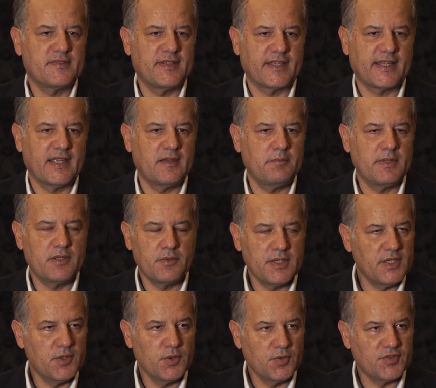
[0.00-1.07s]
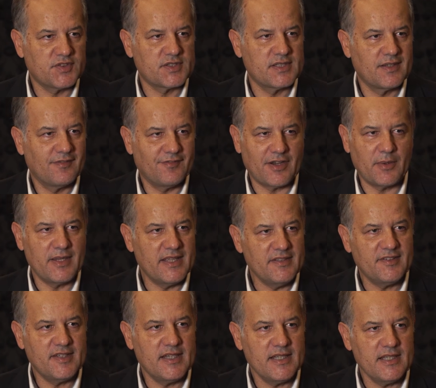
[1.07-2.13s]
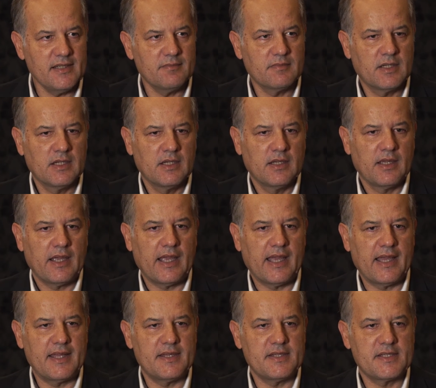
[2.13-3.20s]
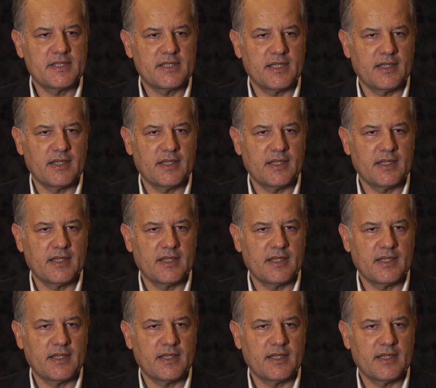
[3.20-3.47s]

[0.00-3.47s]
they can be reused very easily, And